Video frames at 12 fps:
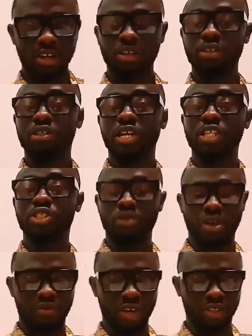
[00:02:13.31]
on
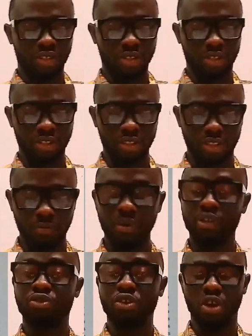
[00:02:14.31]
natural
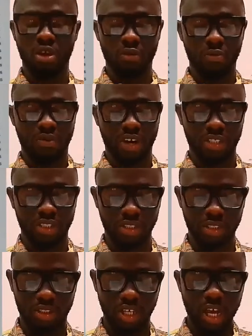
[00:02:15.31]
resources, petroleum
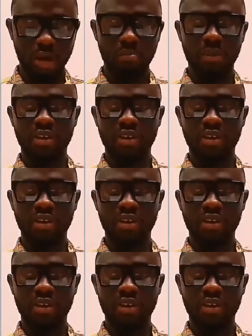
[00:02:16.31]
operations,